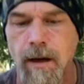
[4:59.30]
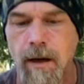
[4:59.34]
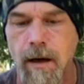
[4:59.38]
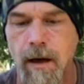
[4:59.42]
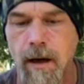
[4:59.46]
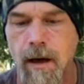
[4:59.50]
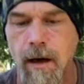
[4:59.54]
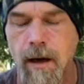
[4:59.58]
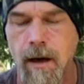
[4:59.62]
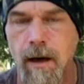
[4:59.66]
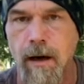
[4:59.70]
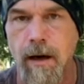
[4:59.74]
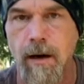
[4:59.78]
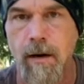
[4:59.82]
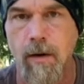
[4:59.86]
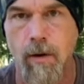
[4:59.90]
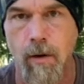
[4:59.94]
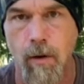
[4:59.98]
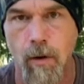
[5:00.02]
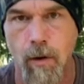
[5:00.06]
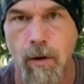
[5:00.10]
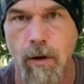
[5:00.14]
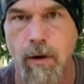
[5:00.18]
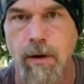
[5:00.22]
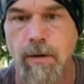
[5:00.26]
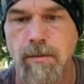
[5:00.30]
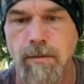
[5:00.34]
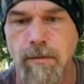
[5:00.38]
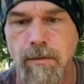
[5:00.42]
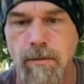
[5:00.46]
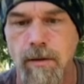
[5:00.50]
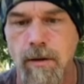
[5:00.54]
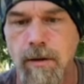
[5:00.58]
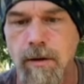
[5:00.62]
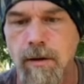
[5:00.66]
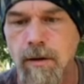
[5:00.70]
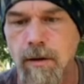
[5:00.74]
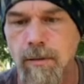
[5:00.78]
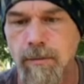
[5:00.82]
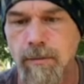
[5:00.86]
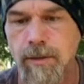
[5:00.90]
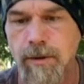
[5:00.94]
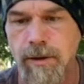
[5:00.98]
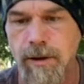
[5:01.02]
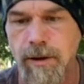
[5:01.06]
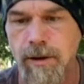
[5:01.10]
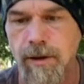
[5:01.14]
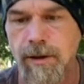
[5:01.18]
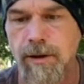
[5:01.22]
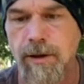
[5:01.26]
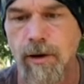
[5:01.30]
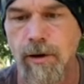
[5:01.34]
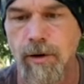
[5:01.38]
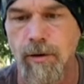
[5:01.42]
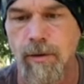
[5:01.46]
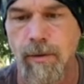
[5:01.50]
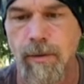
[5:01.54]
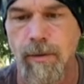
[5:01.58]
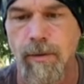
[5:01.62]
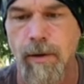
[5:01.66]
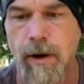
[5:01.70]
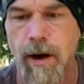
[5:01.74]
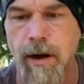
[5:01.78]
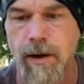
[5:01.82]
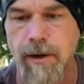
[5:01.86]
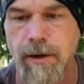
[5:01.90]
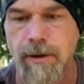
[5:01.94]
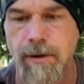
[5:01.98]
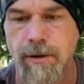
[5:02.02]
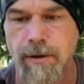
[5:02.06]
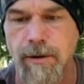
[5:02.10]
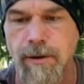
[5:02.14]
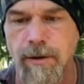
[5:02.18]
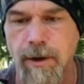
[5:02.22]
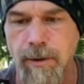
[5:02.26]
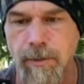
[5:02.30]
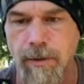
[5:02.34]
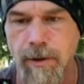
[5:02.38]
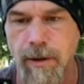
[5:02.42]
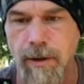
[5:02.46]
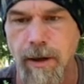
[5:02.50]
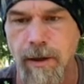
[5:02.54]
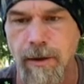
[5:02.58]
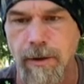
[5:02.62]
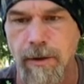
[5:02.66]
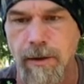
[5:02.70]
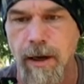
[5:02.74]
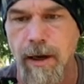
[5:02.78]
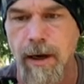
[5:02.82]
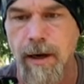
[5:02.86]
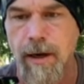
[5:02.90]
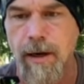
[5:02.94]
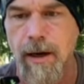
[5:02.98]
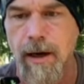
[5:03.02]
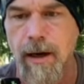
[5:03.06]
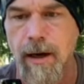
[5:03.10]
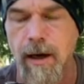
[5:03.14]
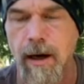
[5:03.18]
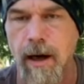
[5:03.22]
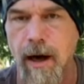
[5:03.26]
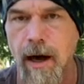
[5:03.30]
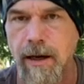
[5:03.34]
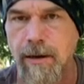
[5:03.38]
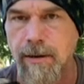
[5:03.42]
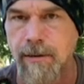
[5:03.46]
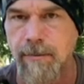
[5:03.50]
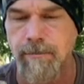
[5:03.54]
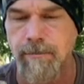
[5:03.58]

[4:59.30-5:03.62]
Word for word: uh, or completely coat them with poly or something like that. Uh, I